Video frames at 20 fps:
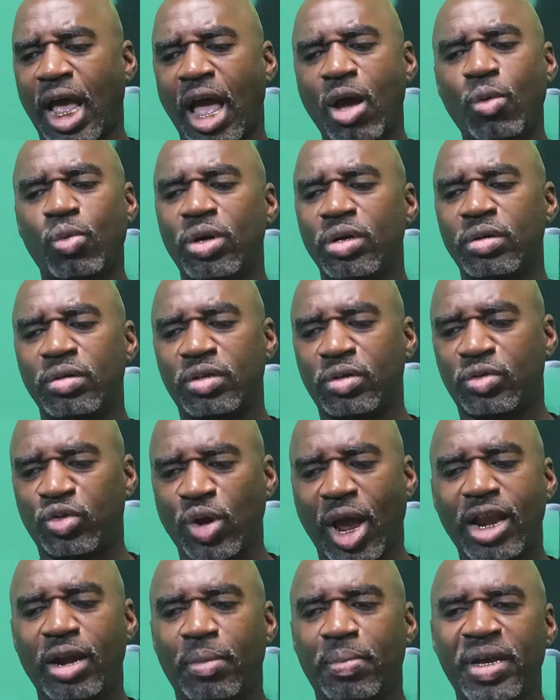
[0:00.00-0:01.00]
I
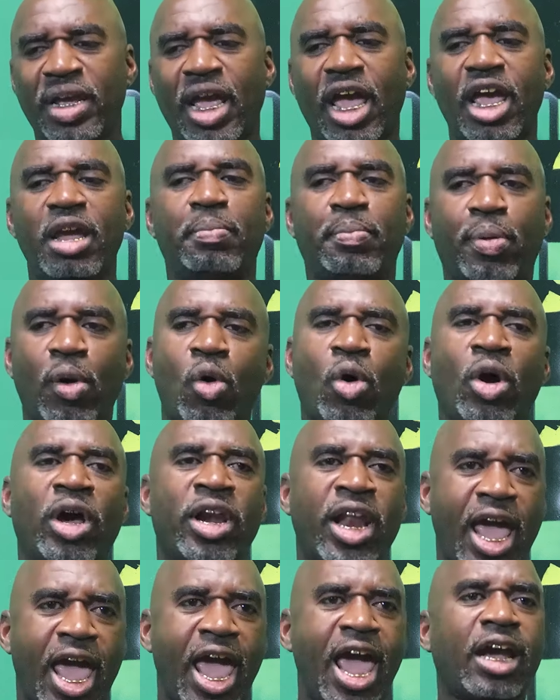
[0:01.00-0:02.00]
wouldn't try to gotta, be a
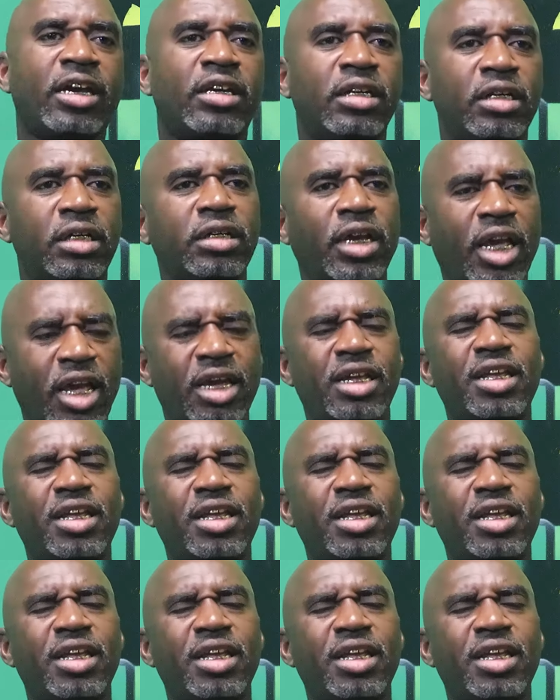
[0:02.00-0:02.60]
porn actor.